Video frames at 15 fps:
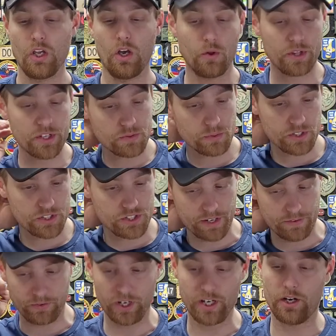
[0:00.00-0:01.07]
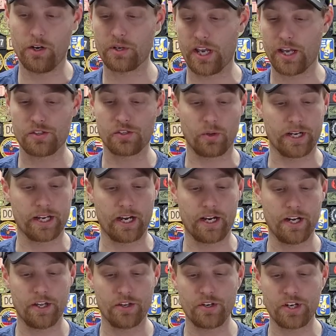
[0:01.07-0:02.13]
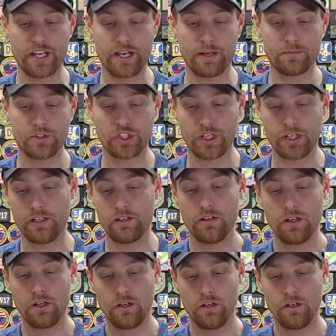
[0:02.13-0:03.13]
Oh, this one's different. Okay, so I got another E M G